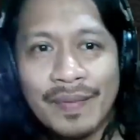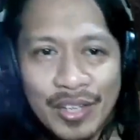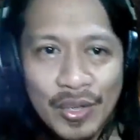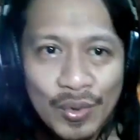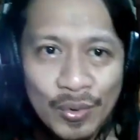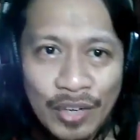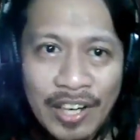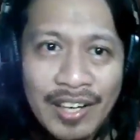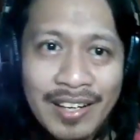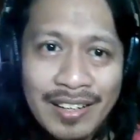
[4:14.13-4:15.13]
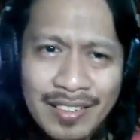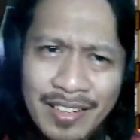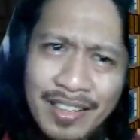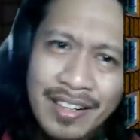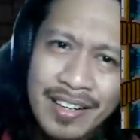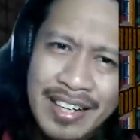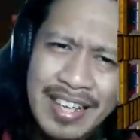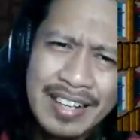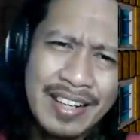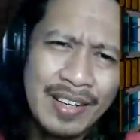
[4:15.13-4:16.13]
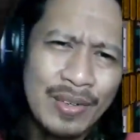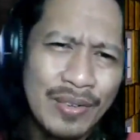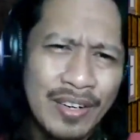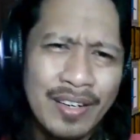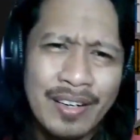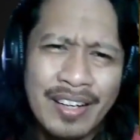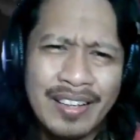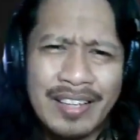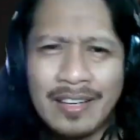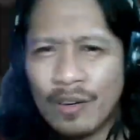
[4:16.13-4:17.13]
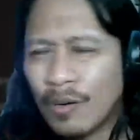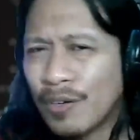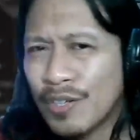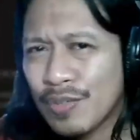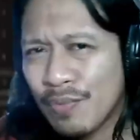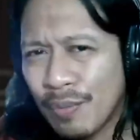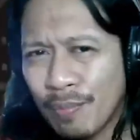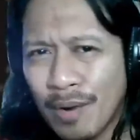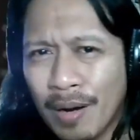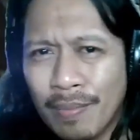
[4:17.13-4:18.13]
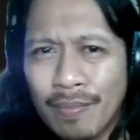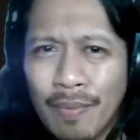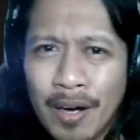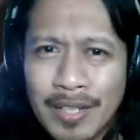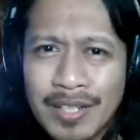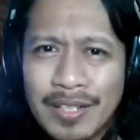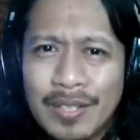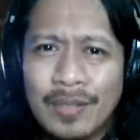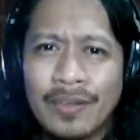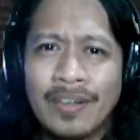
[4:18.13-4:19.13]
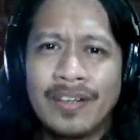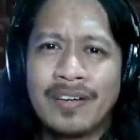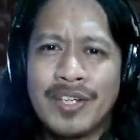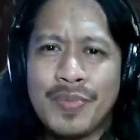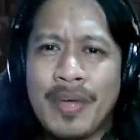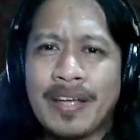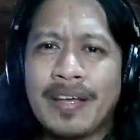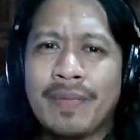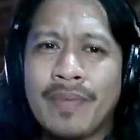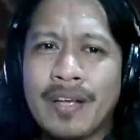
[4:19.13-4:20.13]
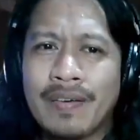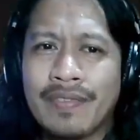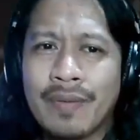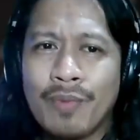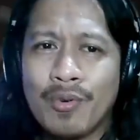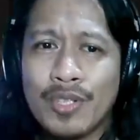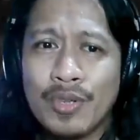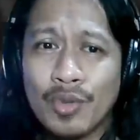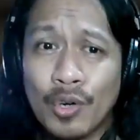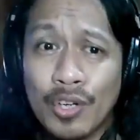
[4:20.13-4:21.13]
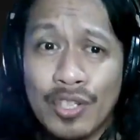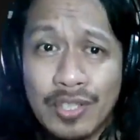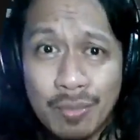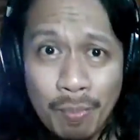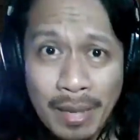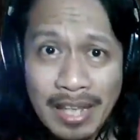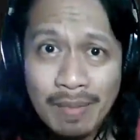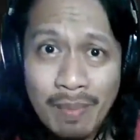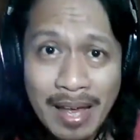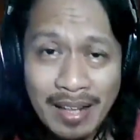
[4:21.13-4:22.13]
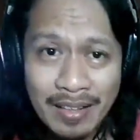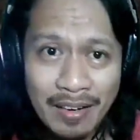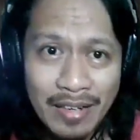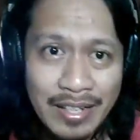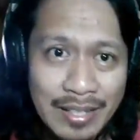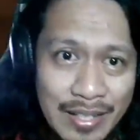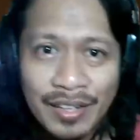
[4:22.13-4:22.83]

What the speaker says: You run, gun, hit and run, and take orders from mob bosses to earn their respect and become the most notorious made man there is.